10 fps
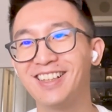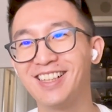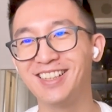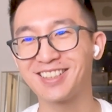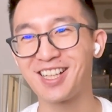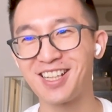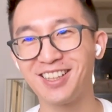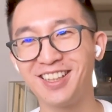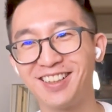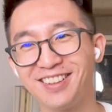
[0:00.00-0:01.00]
it's kind
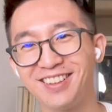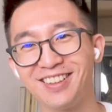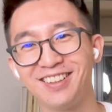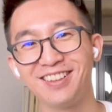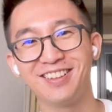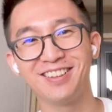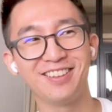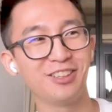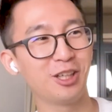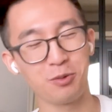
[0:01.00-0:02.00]
of
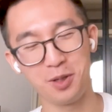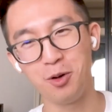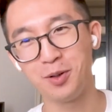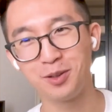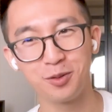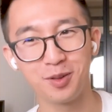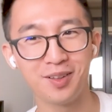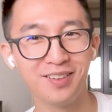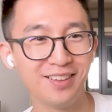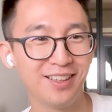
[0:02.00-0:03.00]
like we all went through
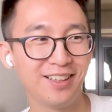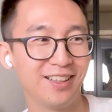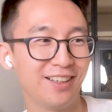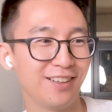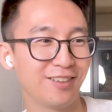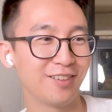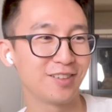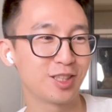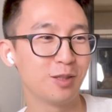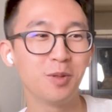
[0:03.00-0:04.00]
a
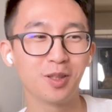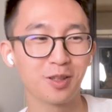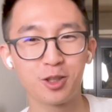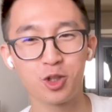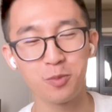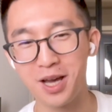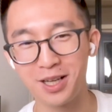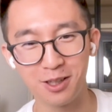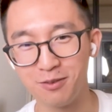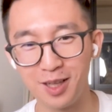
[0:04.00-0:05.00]
similar
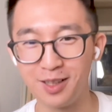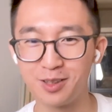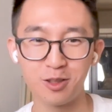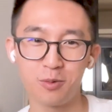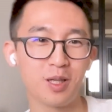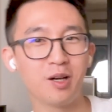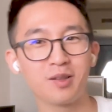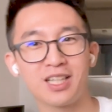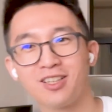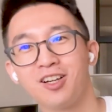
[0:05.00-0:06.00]
traumatic event, so we all kind of